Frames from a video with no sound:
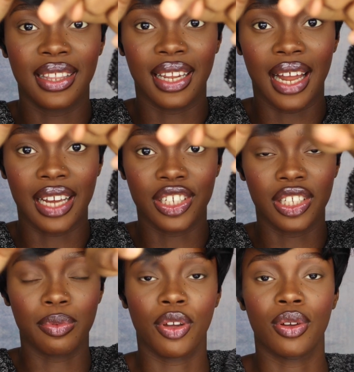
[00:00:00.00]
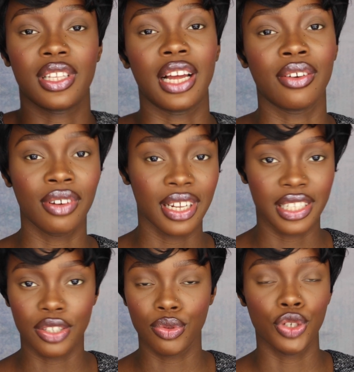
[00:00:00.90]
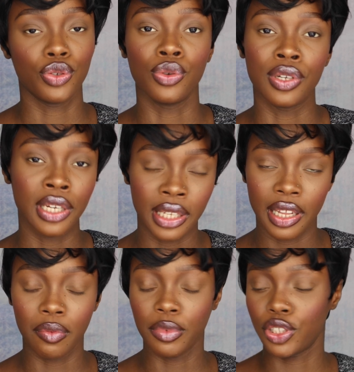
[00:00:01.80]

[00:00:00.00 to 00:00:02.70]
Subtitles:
the lashes, because they are not necessary. You don't need them.